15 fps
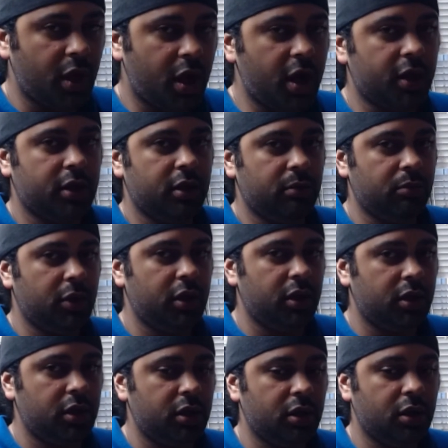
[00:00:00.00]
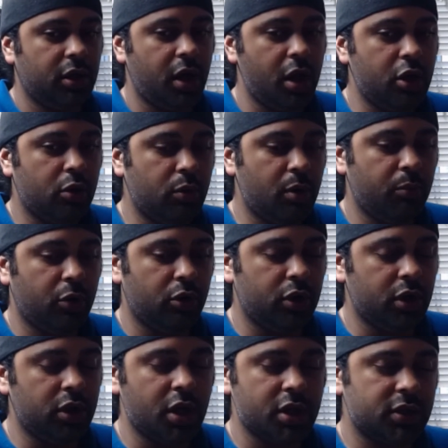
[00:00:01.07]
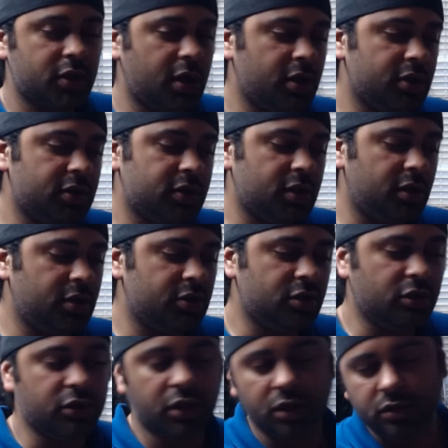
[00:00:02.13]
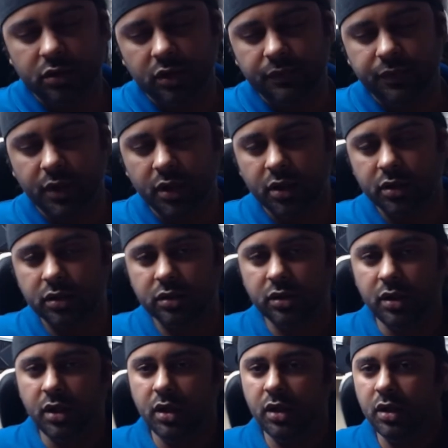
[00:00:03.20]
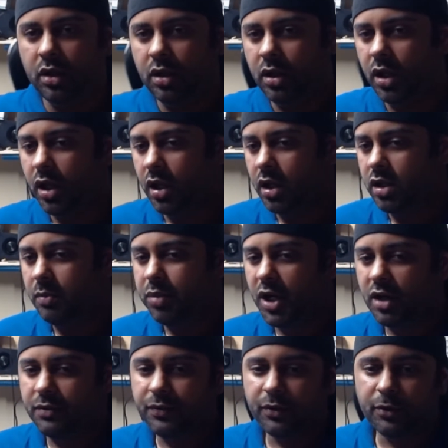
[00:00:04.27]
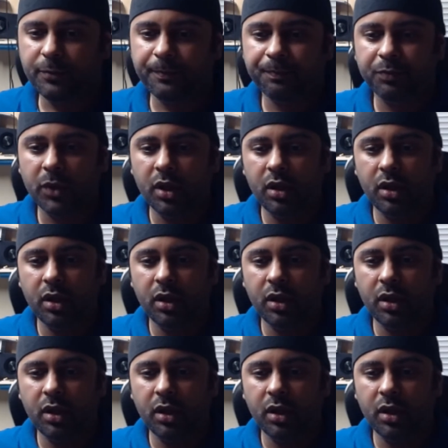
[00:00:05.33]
I can make a little bit money just selling something out different on any platform.